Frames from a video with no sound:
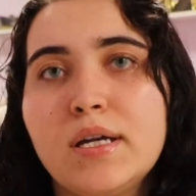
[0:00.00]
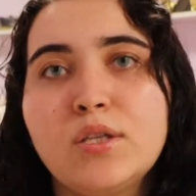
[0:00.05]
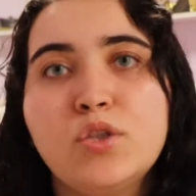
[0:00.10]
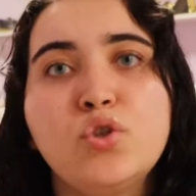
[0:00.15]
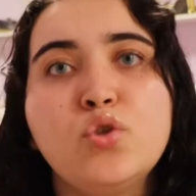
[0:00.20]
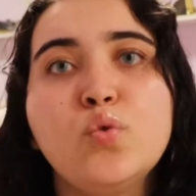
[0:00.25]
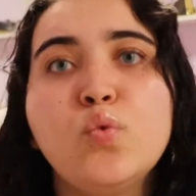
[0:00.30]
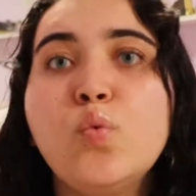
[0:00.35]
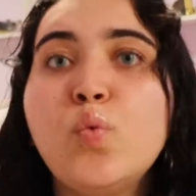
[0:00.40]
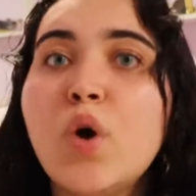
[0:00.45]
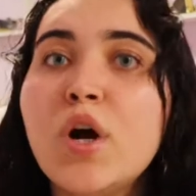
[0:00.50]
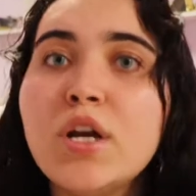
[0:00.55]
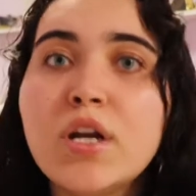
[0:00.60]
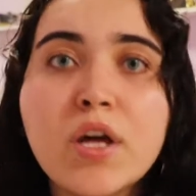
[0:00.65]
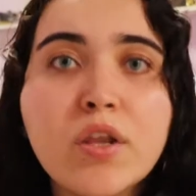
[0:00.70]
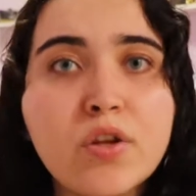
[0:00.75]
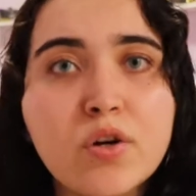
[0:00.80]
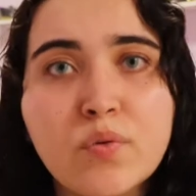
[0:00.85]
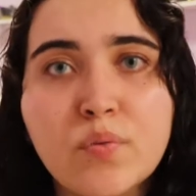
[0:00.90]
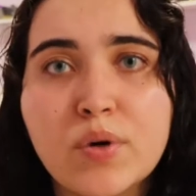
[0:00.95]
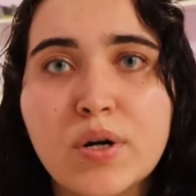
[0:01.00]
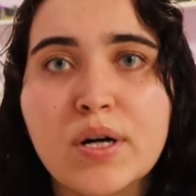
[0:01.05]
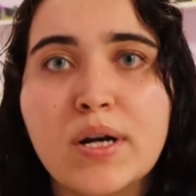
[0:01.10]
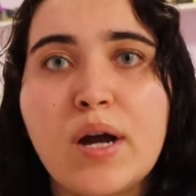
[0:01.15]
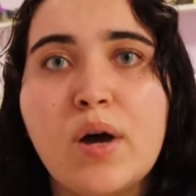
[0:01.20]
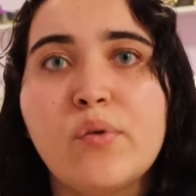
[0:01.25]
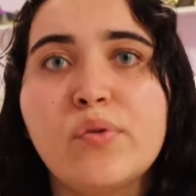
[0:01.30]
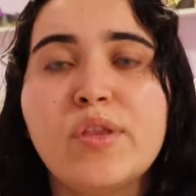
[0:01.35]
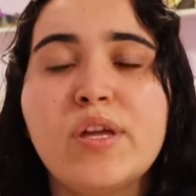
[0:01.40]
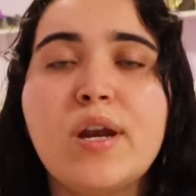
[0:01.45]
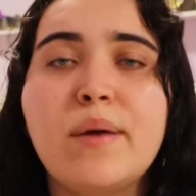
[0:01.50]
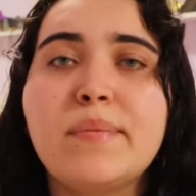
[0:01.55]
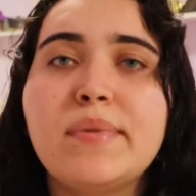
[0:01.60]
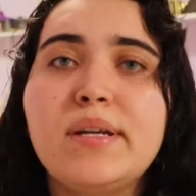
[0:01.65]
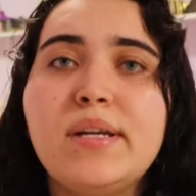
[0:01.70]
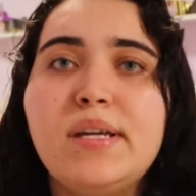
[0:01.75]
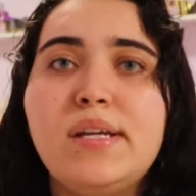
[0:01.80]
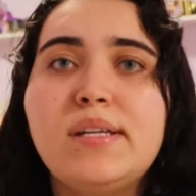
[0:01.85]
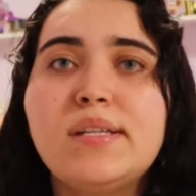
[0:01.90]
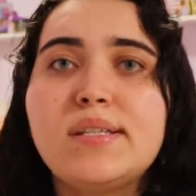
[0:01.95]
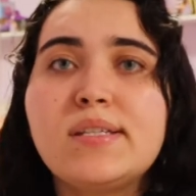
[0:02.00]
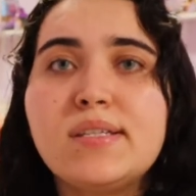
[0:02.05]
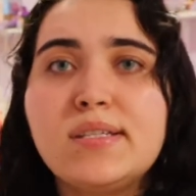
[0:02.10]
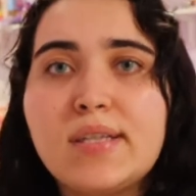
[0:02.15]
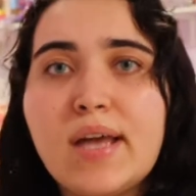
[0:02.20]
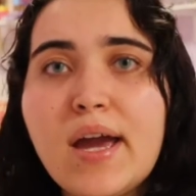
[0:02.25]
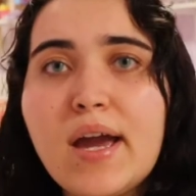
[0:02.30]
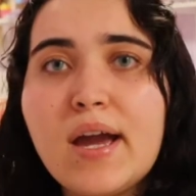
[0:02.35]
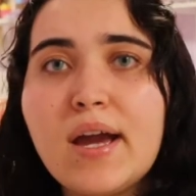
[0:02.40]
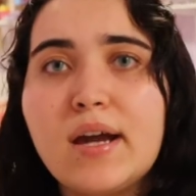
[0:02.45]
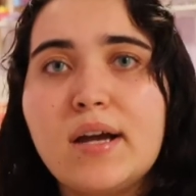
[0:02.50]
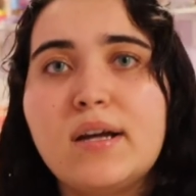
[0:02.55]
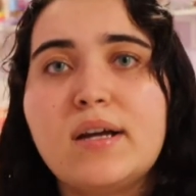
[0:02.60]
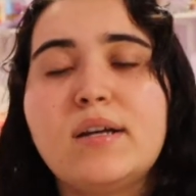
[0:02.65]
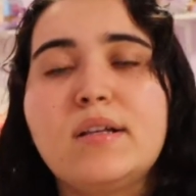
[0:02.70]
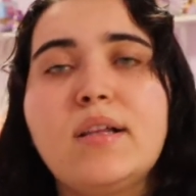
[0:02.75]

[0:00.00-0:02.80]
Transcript: do one other workout. Then I'm gonna eat a snack.